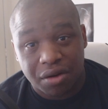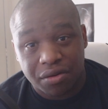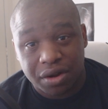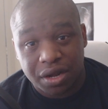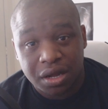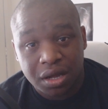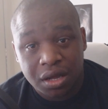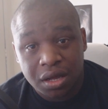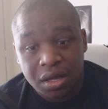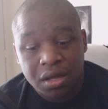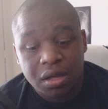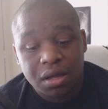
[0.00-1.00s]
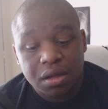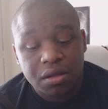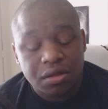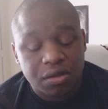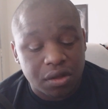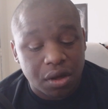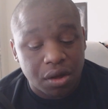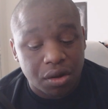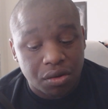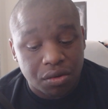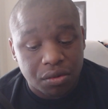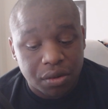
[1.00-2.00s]
to carry.
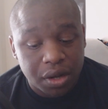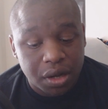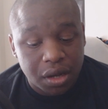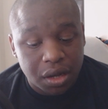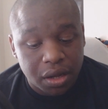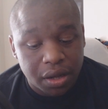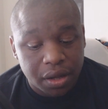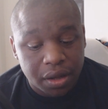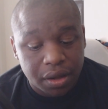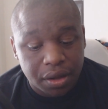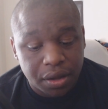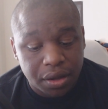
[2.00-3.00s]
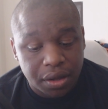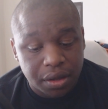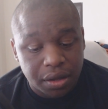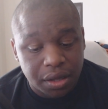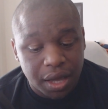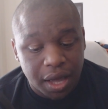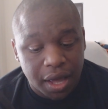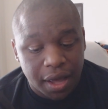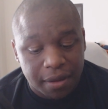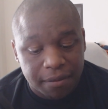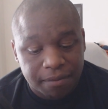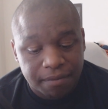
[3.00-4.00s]
So,
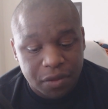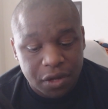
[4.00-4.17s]
yeah.